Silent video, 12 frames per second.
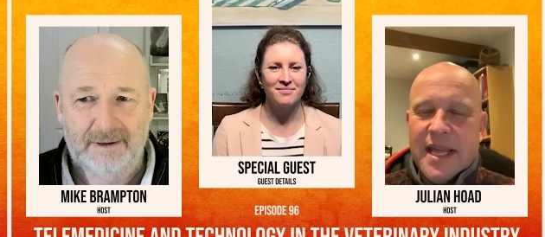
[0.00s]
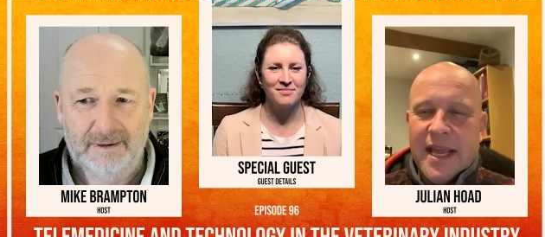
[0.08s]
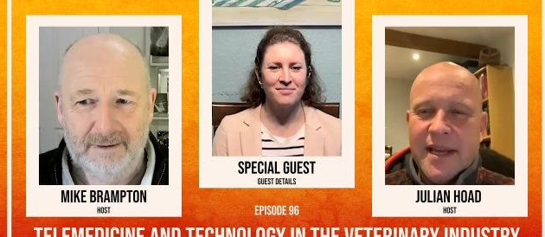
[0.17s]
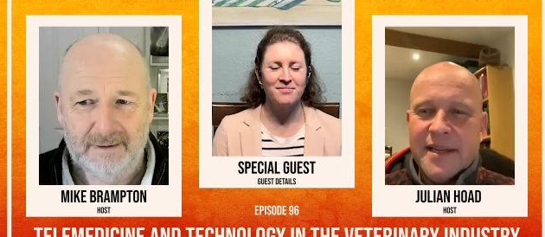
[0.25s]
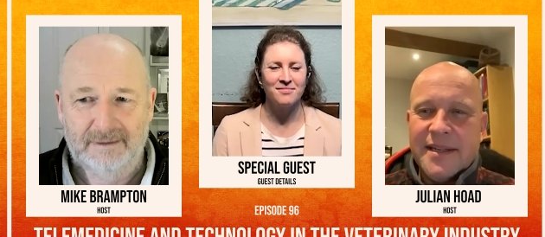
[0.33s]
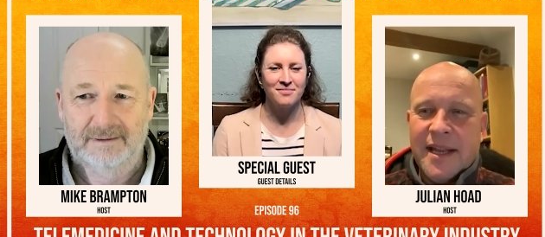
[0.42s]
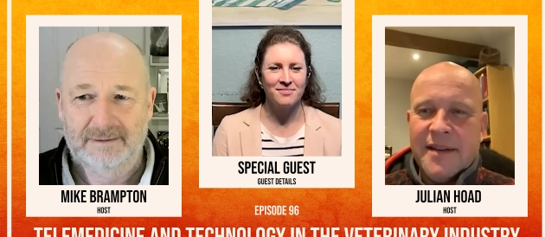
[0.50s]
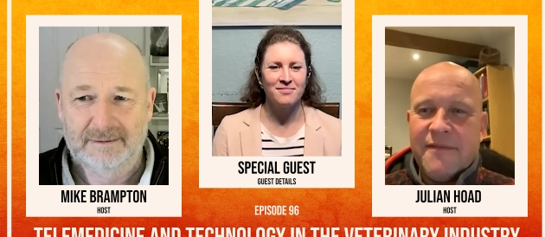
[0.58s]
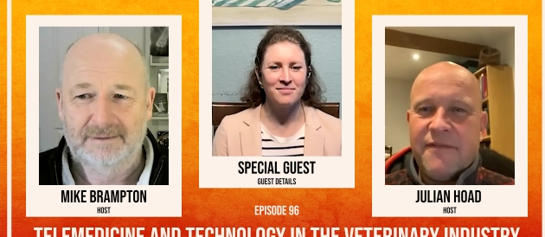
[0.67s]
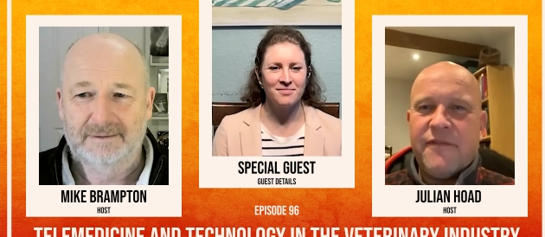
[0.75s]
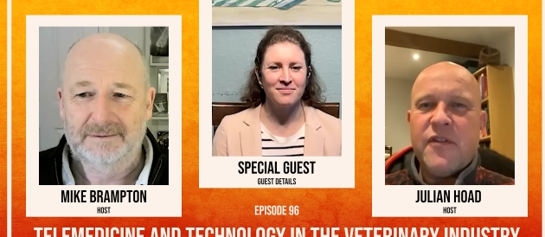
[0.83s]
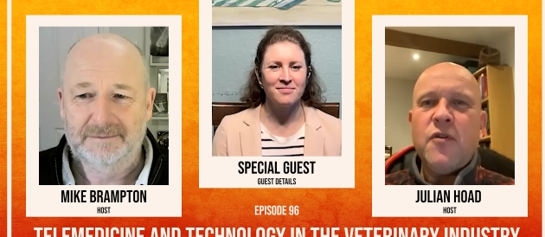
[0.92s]
Speaker 1: thing and, and
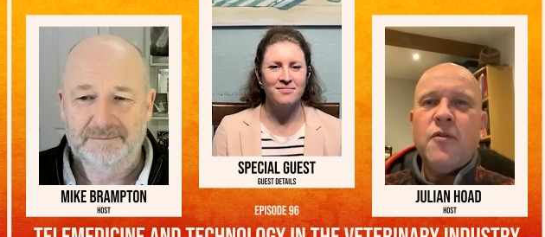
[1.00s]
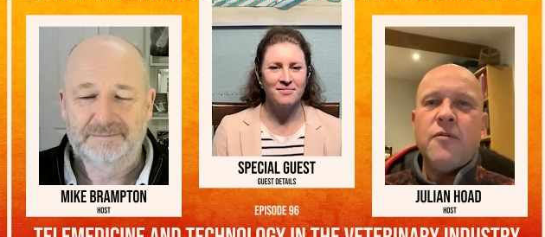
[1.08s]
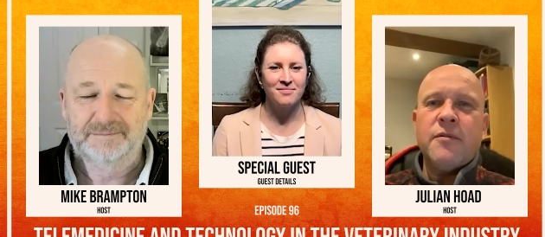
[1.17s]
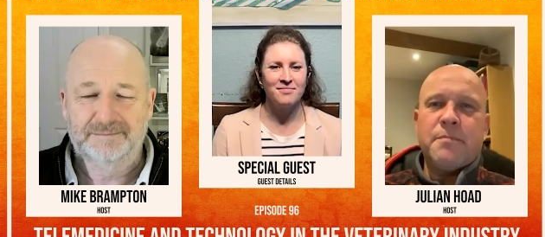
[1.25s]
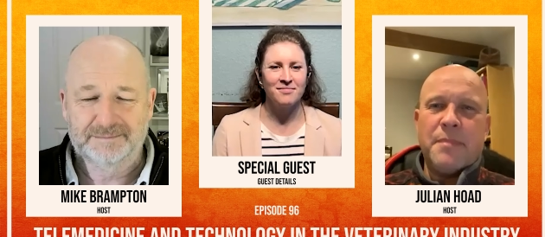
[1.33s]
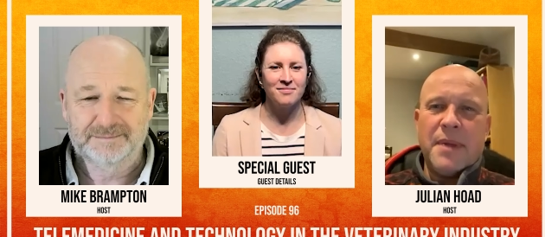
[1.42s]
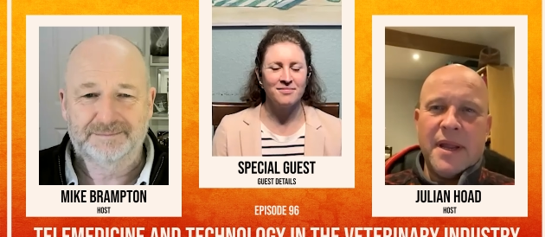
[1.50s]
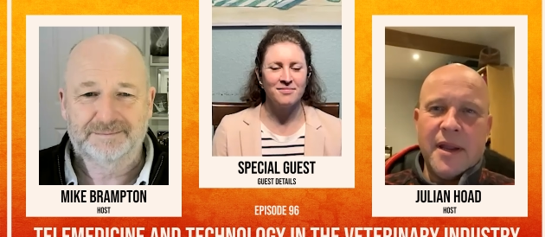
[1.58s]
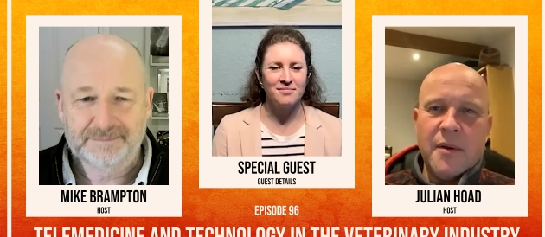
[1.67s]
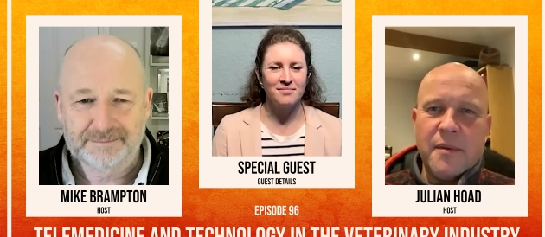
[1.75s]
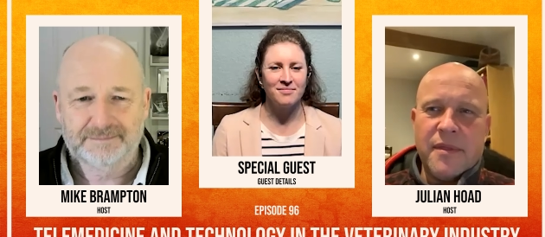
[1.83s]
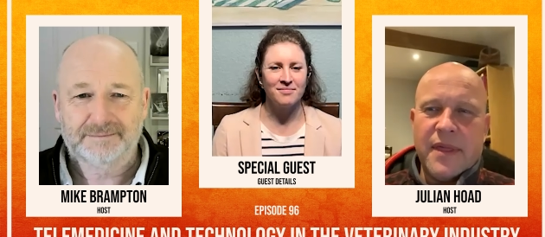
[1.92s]
food being a
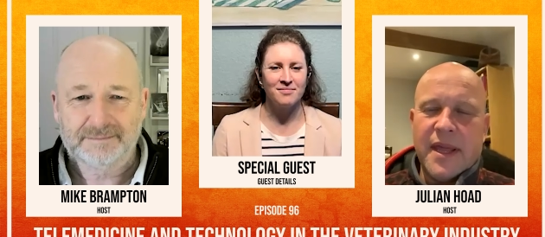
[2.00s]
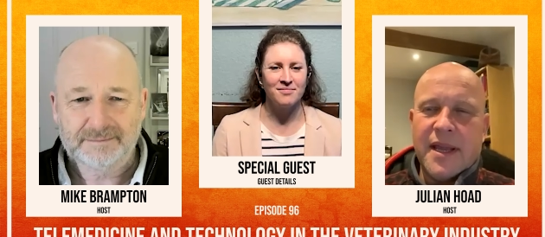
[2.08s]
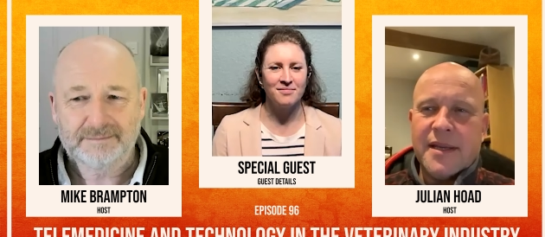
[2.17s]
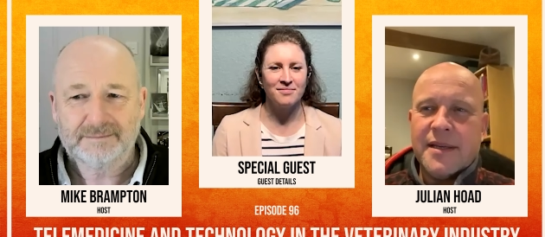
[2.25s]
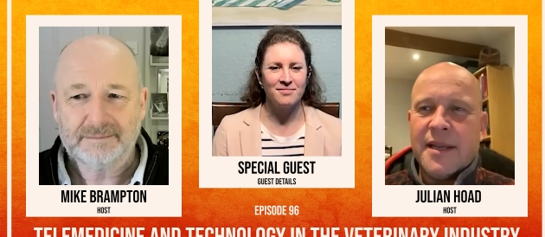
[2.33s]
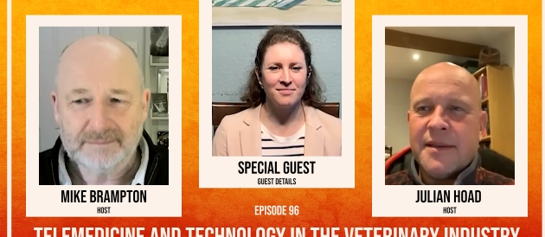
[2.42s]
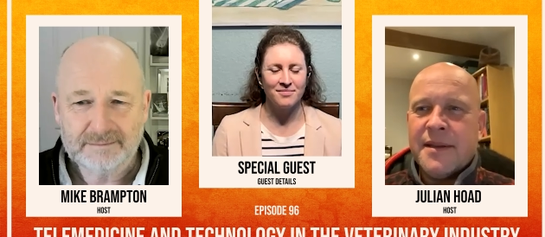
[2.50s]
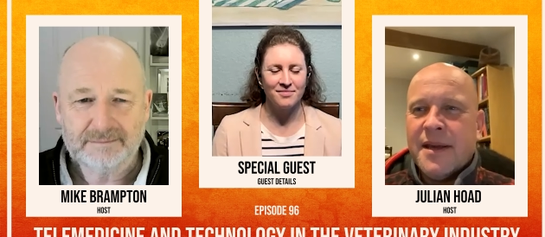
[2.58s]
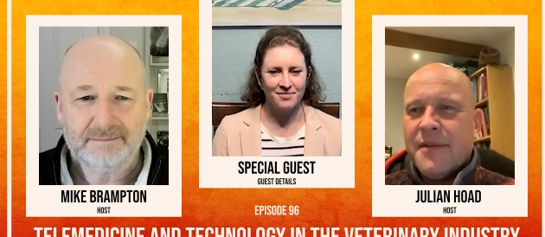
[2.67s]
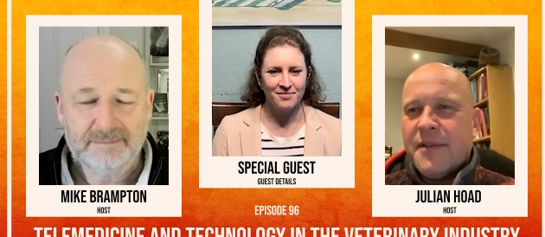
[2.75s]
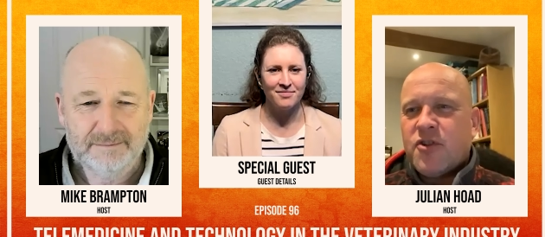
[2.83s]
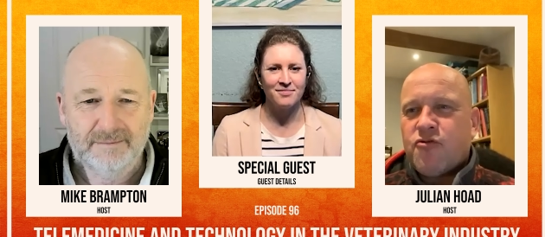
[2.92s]
good thing and, and
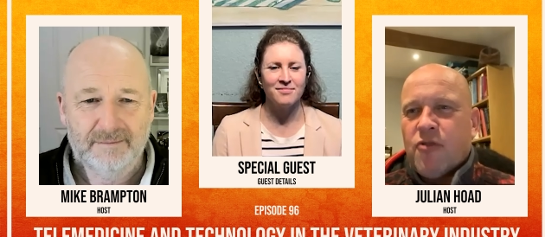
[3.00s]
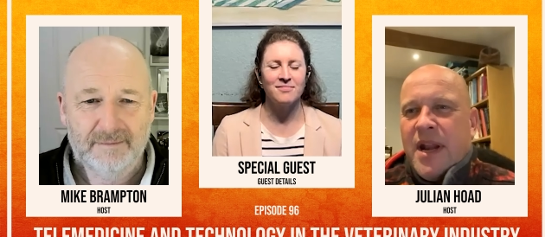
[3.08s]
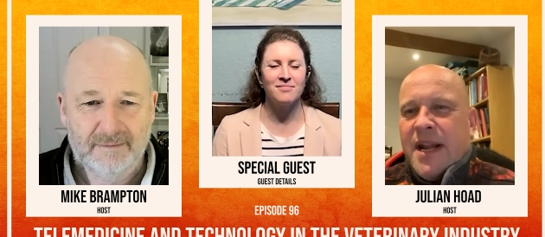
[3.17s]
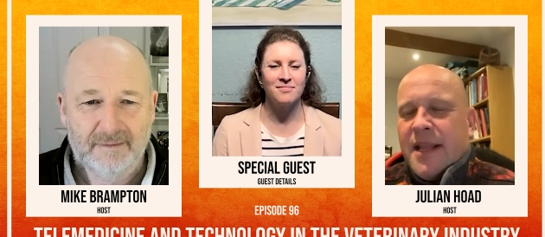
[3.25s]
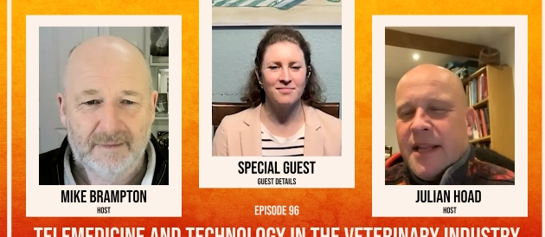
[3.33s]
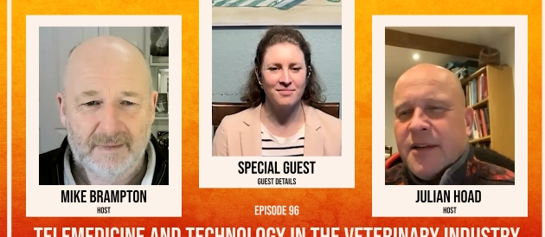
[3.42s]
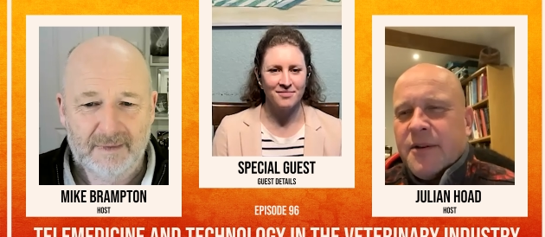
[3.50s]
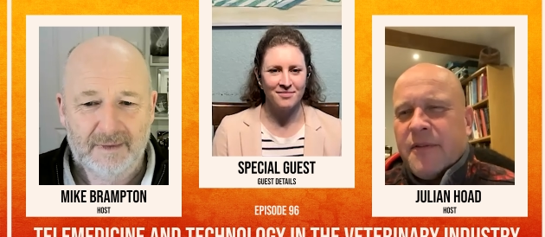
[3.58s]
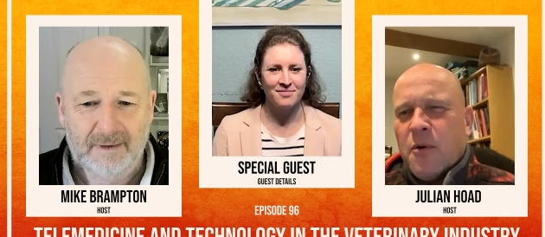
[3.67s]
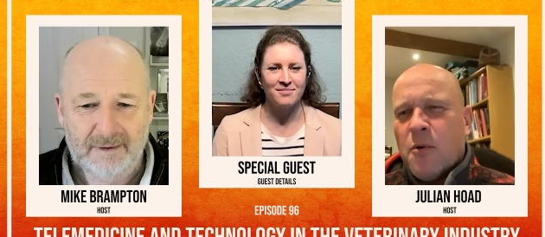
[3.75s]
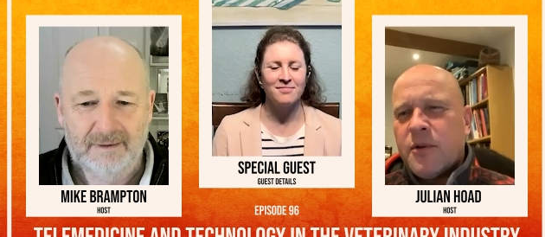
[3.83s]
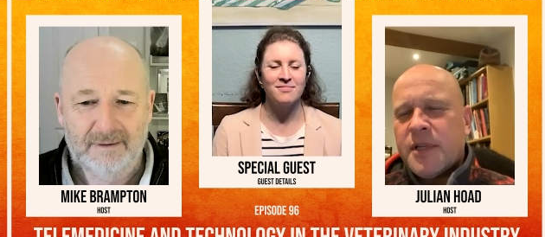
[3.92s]
the training they do with
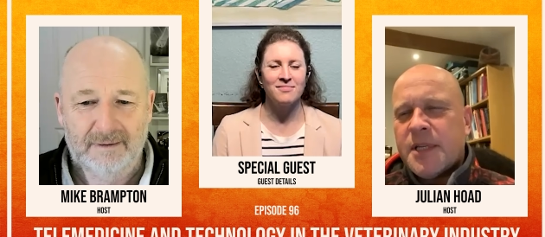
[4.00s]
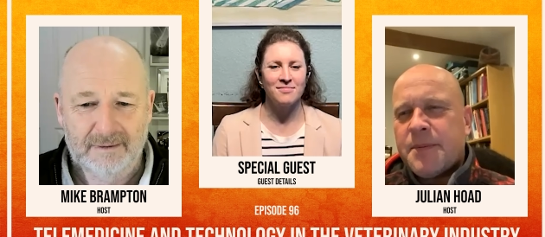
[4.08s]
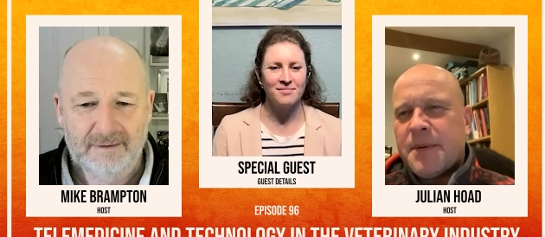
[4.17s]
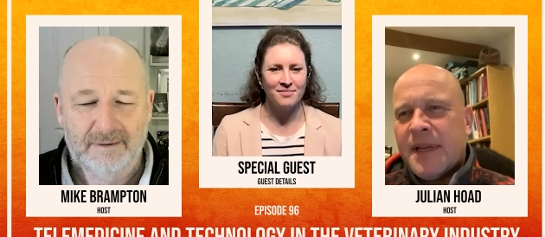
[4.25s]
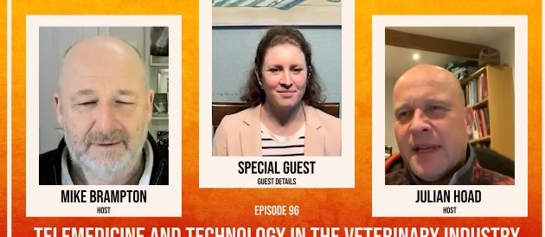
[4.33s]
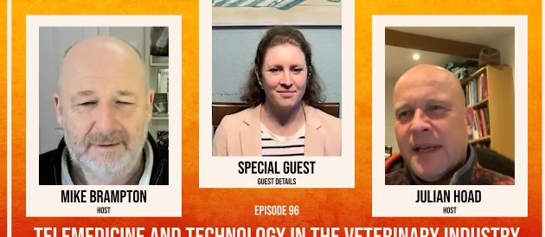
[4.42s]
the horses, but